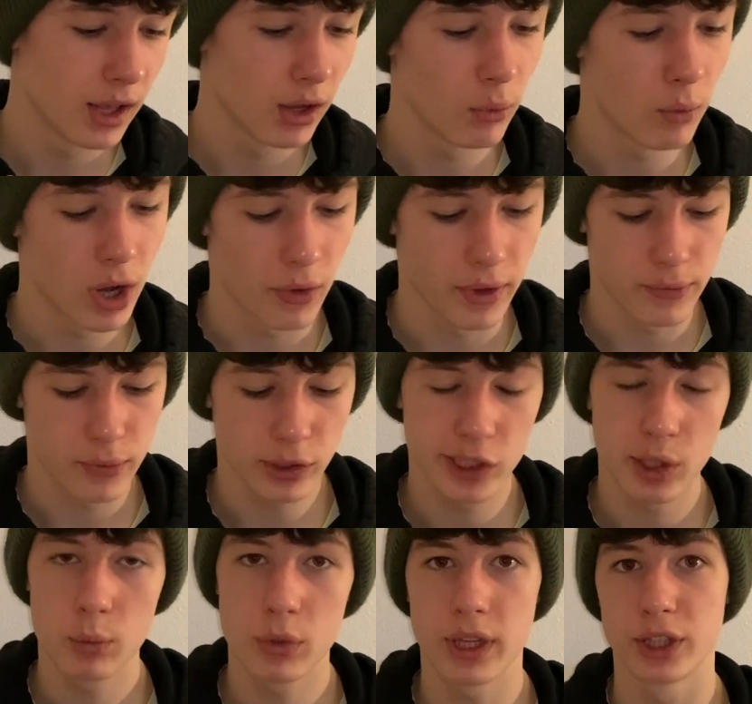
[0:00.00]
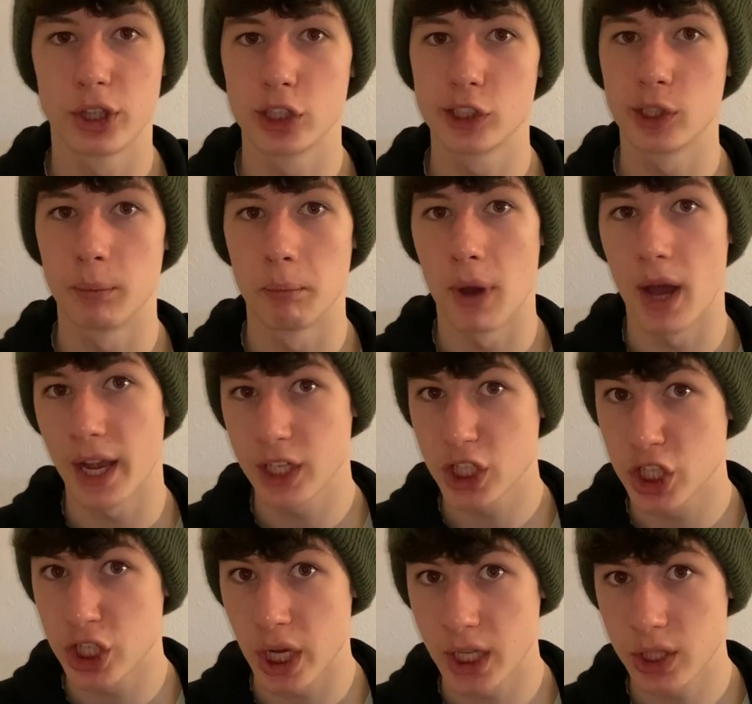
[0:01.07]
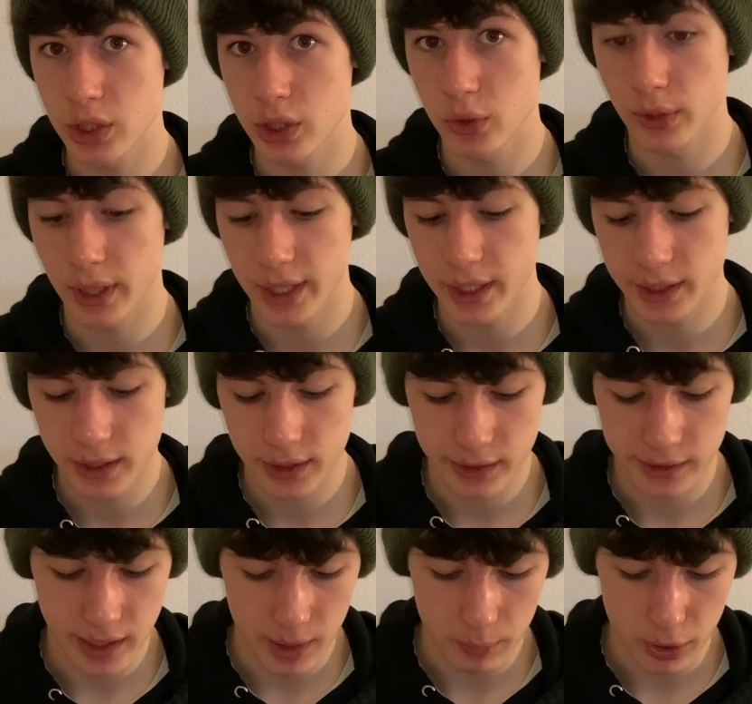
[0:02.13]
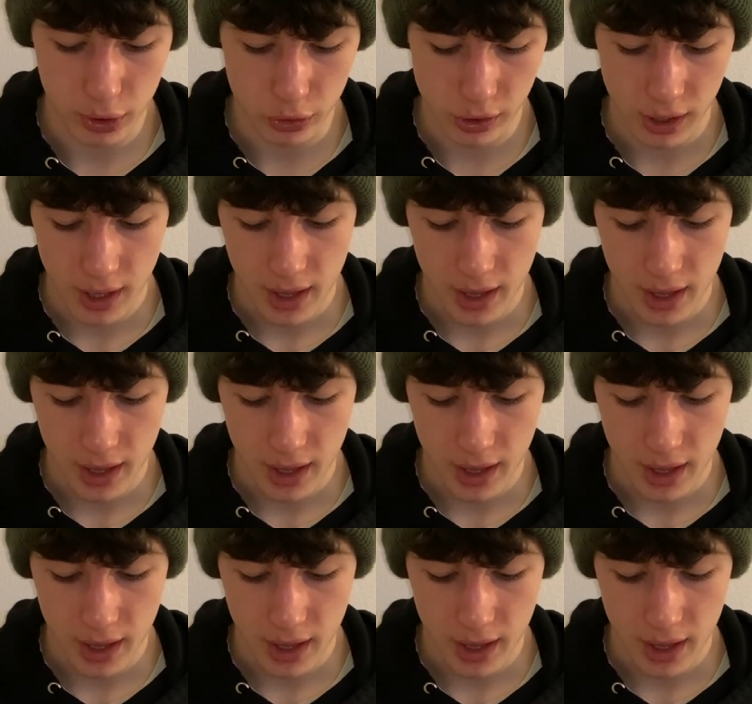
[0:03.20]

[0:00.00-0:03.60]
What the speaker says: Well, if you're someone that doesn't mind changing your laces that much